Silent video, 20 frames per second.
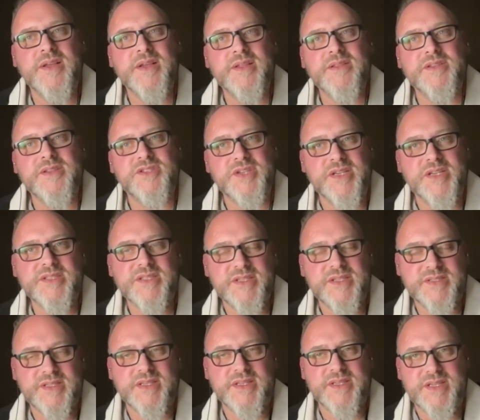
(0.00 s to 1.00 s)
the
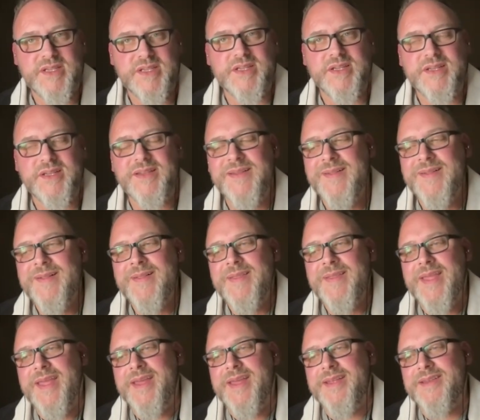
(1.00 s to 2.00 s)
justice it needed.
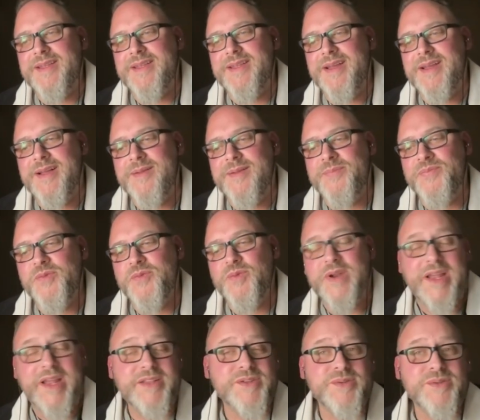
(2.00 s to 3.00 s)
And
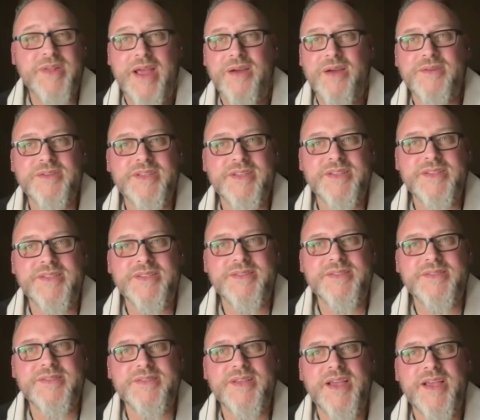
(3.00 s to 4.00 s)
what I do now
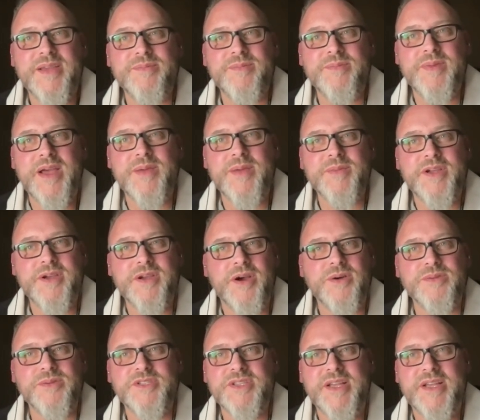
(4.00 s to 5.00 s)
is I'm a
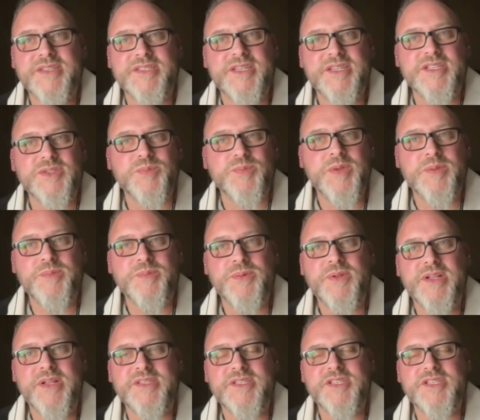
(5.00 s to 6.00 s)
coach. I teach
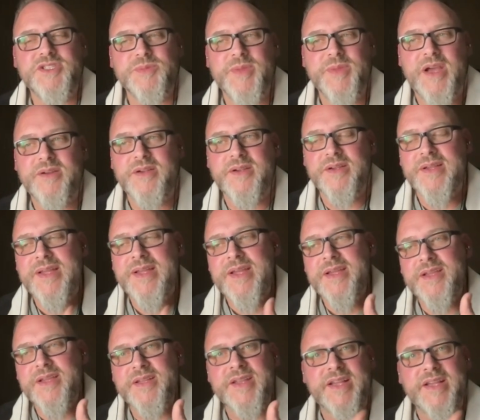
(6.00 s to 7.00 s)
people. I teach them how to
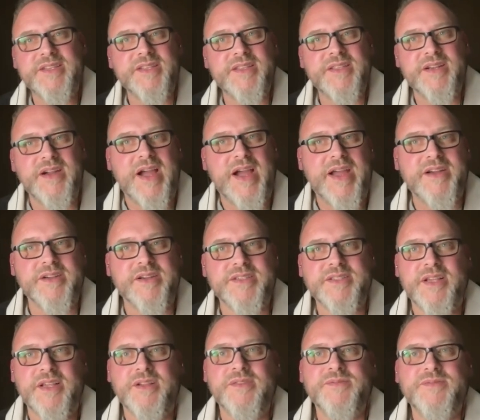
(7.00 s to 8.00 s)
connect to their higher
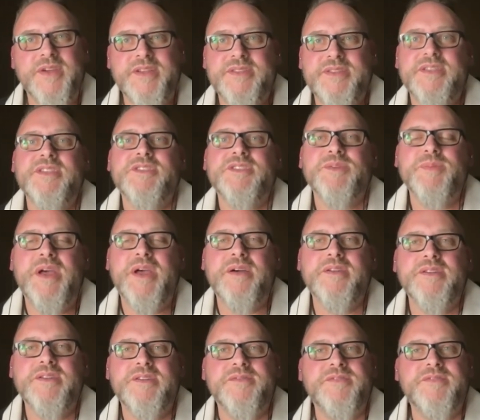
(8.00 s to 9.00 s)
self. I teach them how
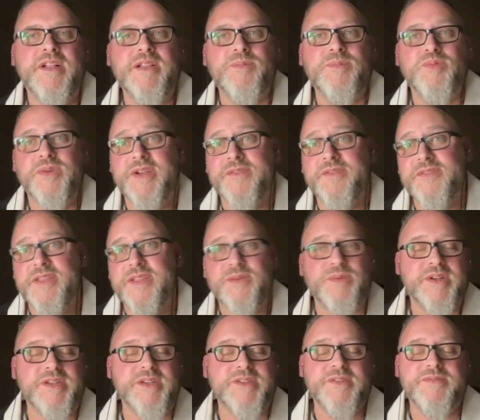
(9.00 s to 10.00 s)
to develop whatever they
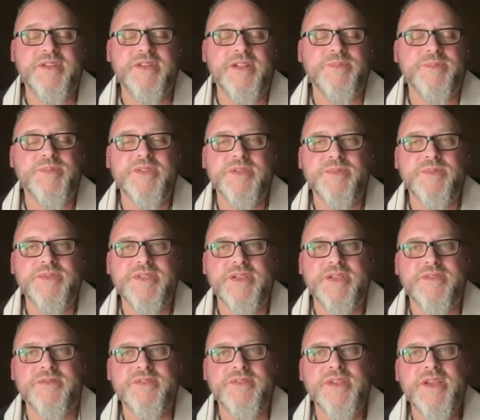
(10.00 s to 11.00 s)
want to develop in
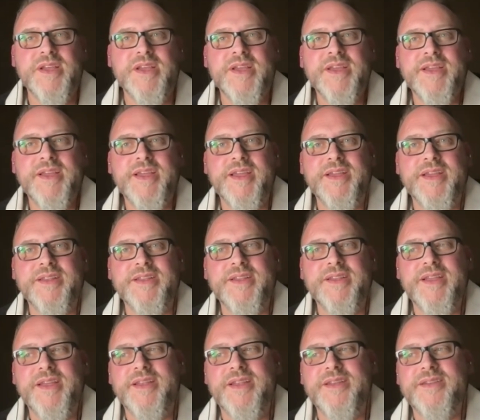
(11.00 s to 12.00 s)
themselves.
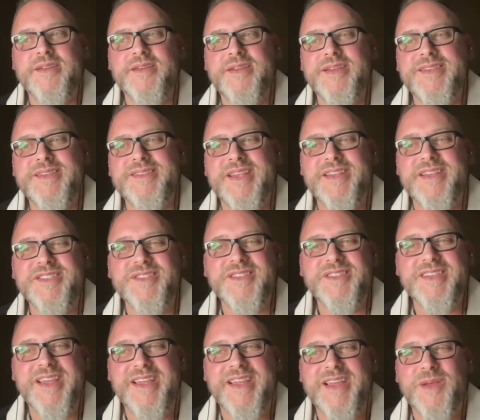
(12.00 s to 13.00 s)
And
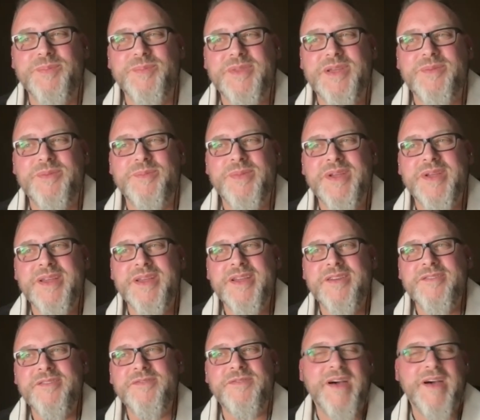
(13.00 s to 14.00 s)
essentially, I help them
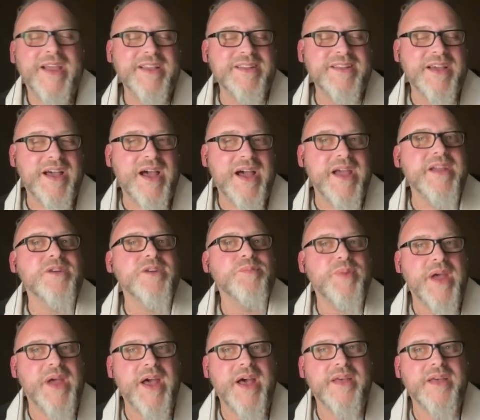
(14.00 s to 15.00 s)
find a higher
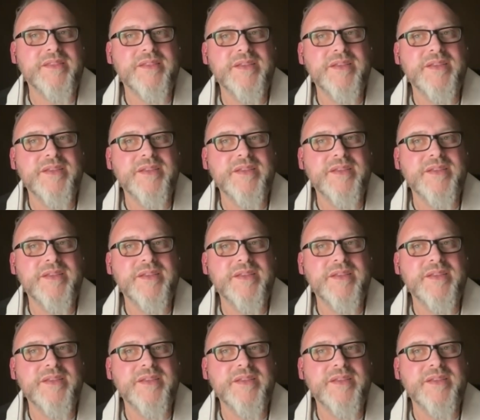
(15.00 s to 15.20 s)
path.